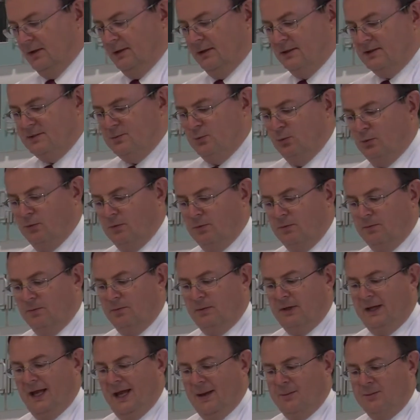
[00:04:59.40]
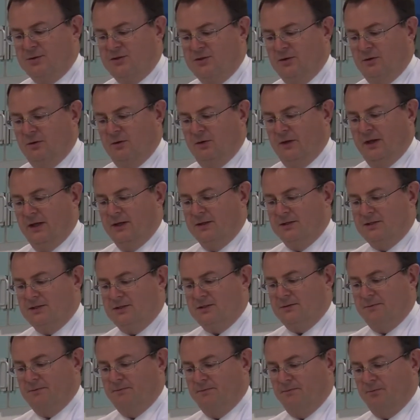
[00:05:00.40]
a small capsule
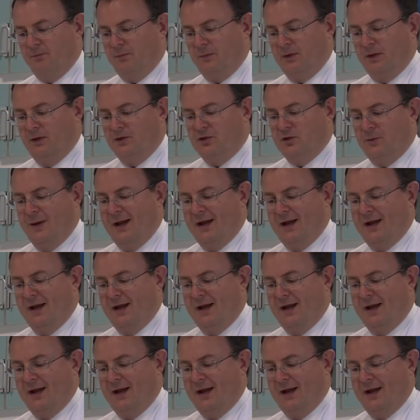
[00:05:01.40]
thus. And to